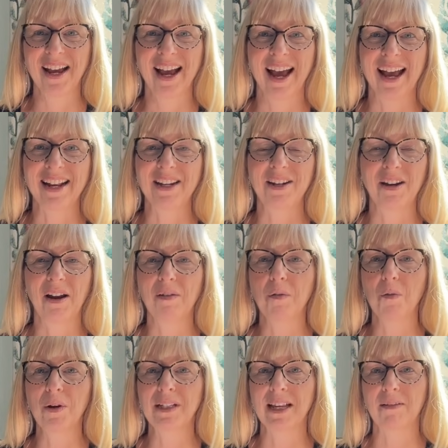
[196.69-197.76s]
And you don't
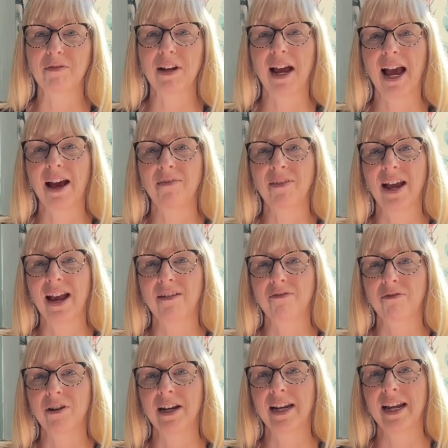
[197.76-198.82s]
always have to have
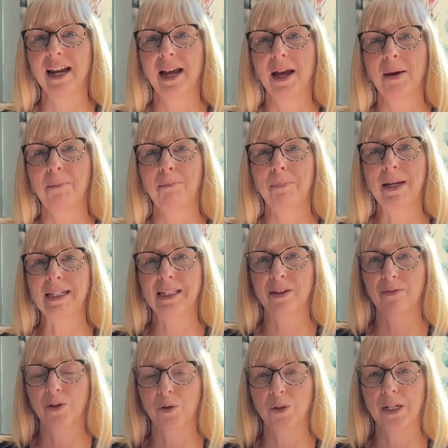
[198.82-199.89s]
every bit
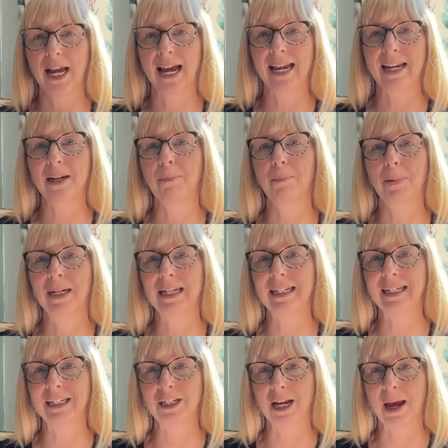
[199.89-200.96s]
of your day
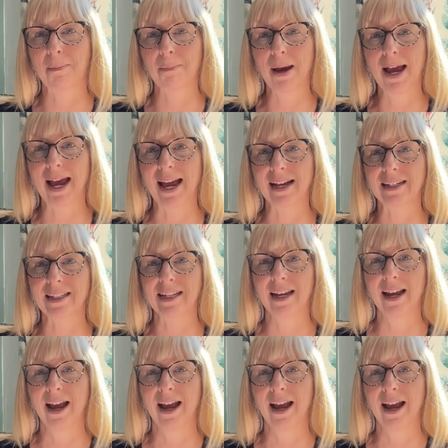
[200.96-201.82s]
completely jam-packed.